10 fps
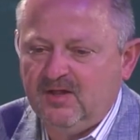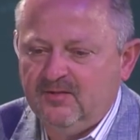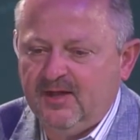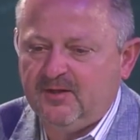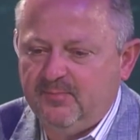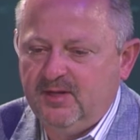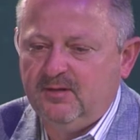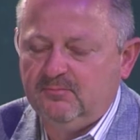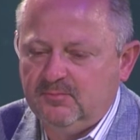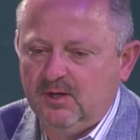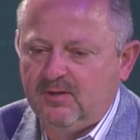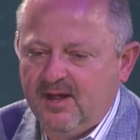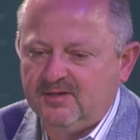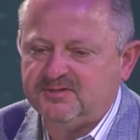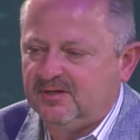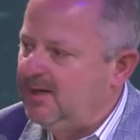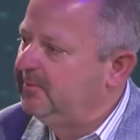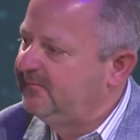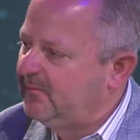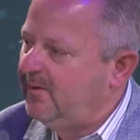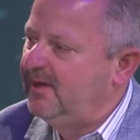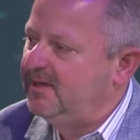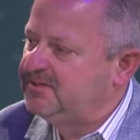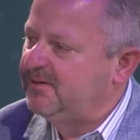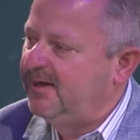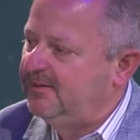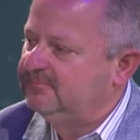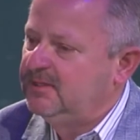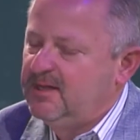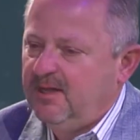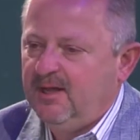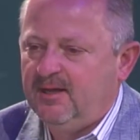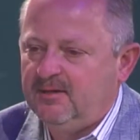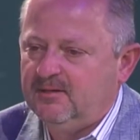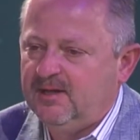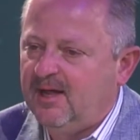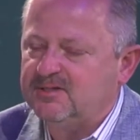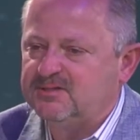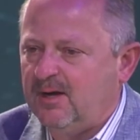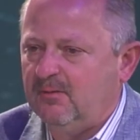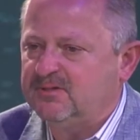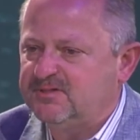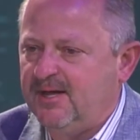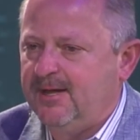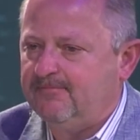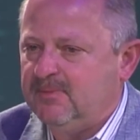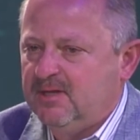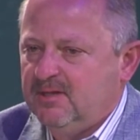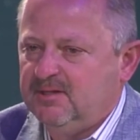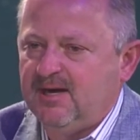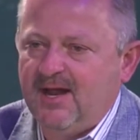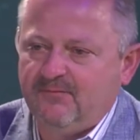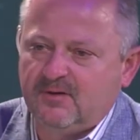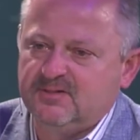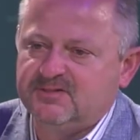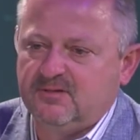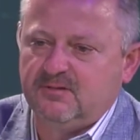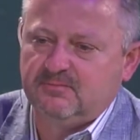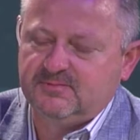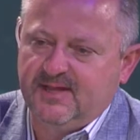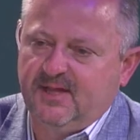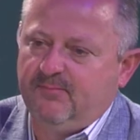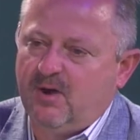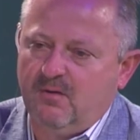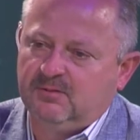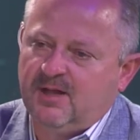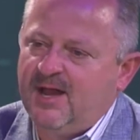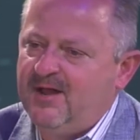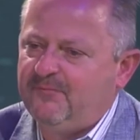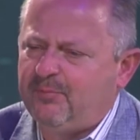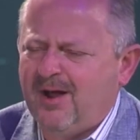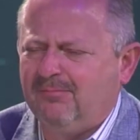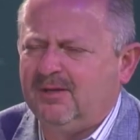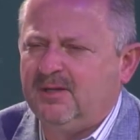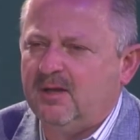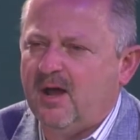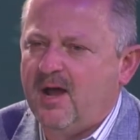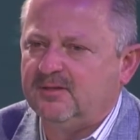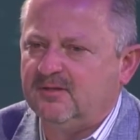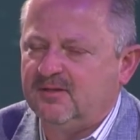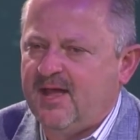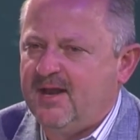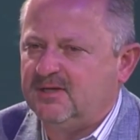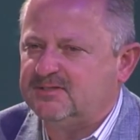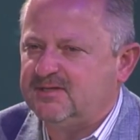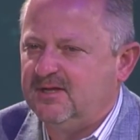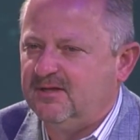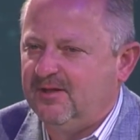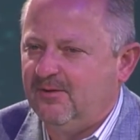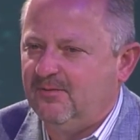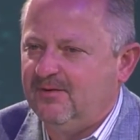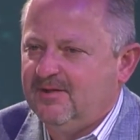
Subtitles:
That could be, couched in a couple different ways, right? And so I would say, did I ever consider taking my own life? Probably not to that extent, though.